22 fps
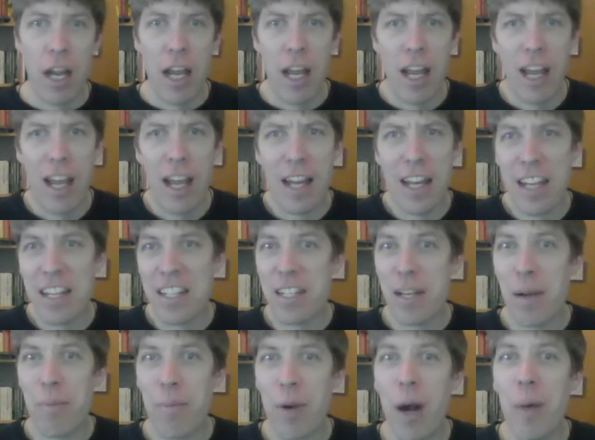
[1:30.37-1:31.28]
And in
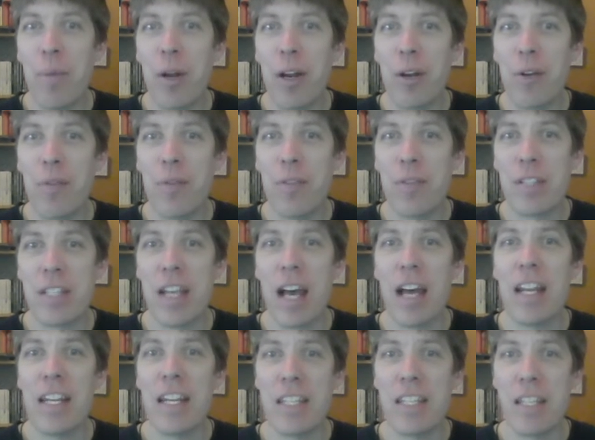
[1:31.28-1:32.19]
some prominent
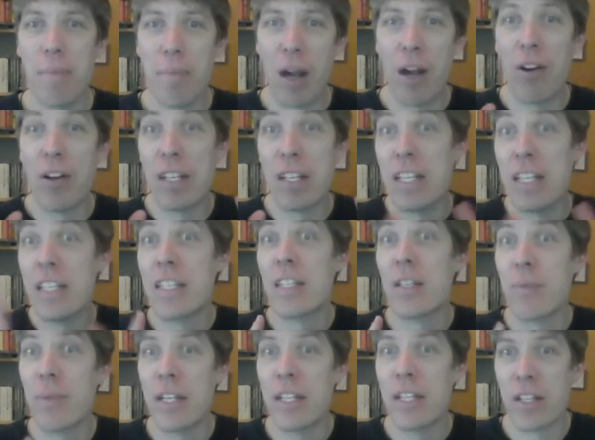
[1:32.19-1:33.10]
studies, the parent is the
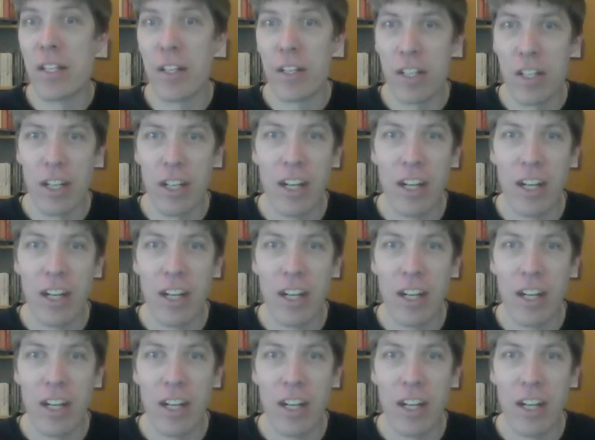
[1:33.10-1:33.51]
researcher.